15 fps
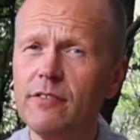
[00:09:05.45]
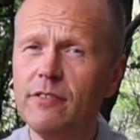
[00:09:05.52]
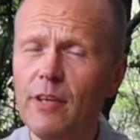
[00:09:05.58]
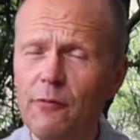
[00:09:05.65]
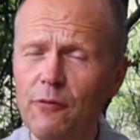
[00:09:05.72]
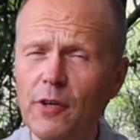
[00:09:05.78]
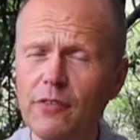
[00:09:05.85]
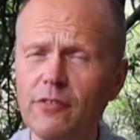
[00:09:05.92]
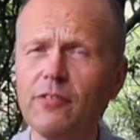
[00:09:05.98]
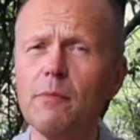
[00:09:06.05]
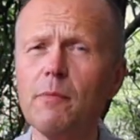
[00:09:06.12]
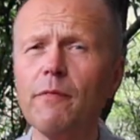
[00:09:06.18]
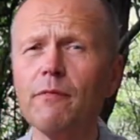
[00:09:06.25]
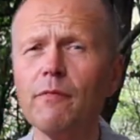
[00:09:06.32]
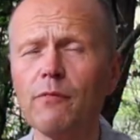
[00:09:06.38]
Different
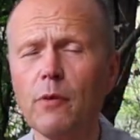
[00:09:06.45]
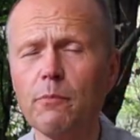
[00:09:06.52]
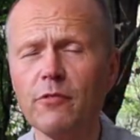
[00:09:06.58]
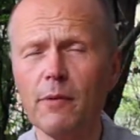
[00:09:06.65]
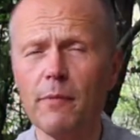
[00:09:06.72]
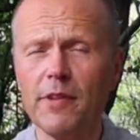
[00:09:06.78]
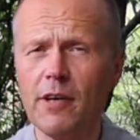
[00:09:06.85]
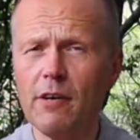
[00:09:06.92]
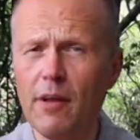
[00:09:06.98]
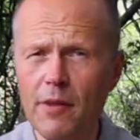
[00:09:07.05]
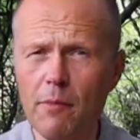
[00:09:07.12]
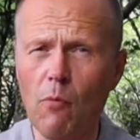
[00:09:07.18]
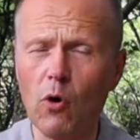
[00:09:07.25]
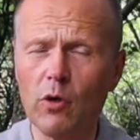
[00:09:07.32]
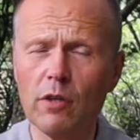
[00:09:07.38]
from some of their
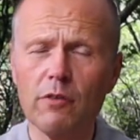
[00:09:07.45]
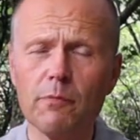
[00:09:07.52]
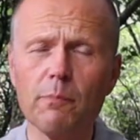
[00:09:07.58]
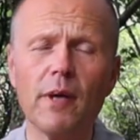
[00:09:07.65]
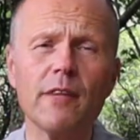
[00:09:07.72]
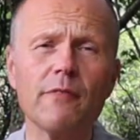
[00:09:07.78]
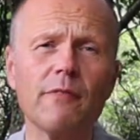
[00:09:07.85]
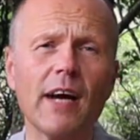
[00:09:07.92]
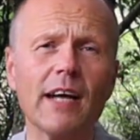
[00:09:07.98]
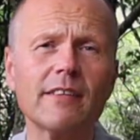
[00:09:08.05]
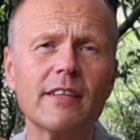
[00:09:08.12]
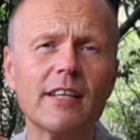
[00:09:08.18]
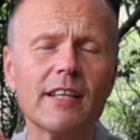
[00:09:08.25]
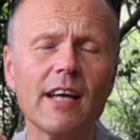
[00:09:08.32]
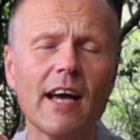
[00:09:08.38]
other models by the fact
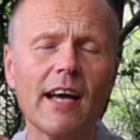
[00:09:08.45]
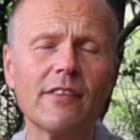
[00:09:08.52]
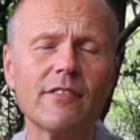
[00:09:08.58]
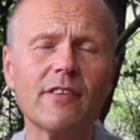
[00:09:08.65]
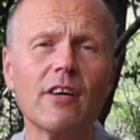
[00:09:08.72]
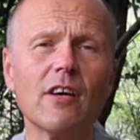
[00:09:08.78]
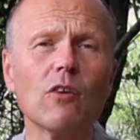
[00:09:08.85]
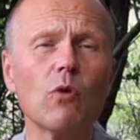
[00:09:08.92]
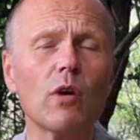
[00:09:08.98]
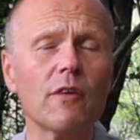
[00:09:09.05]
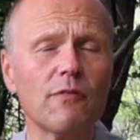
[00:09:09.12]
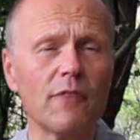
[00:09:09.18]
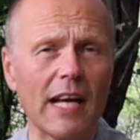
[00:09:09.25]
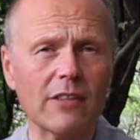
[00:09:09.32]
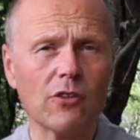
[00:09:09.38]
that it has quite a
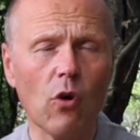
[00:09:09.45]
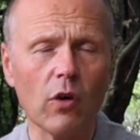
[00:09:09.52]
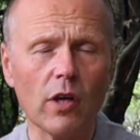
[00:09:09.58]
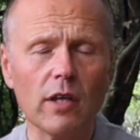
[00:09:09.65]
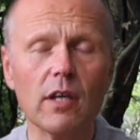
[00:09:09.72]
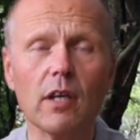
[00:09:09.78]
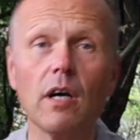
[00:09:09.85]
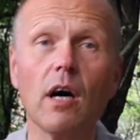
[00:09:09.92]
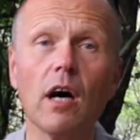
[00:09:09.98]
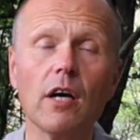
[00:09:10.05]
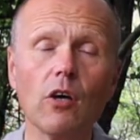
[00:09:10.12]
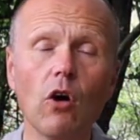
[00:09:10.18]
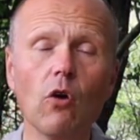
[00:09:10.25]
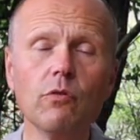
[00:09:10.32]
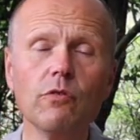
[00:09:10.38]
flat collar. I
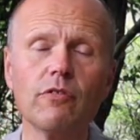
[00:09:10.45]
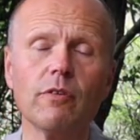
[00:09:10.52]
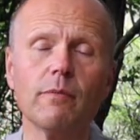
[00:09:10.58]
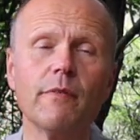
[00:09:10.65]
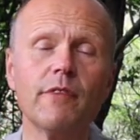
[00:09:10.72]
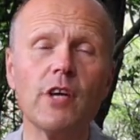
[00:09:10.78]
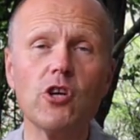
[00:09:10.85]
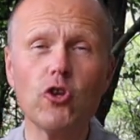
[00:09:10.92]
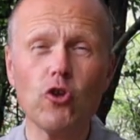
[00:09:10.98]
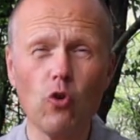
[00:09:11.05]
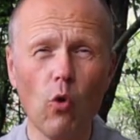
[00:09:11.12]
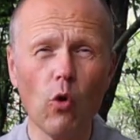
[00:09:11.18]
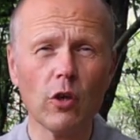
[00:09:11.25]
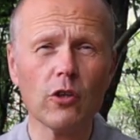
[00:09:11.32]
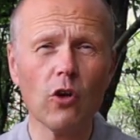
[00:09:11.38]
own some of their
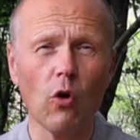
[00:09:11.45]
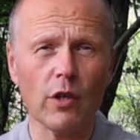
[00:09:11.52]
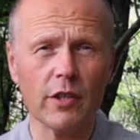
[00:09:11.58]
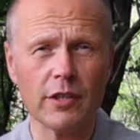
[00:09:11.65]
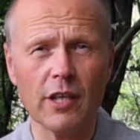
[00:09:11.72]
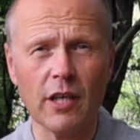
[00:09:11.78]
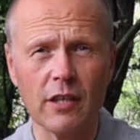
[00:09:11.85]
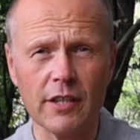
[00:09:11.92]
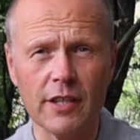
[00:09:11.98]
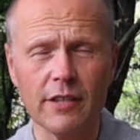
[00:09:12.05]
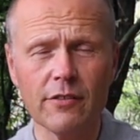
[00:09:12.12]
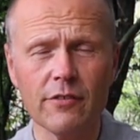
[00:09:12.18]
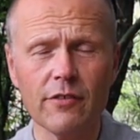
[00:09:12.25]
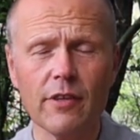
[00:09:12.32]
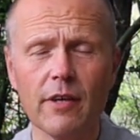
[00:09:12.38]
shawl collared
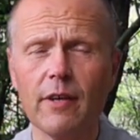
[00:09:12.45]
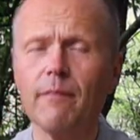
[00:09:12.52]
cardigans,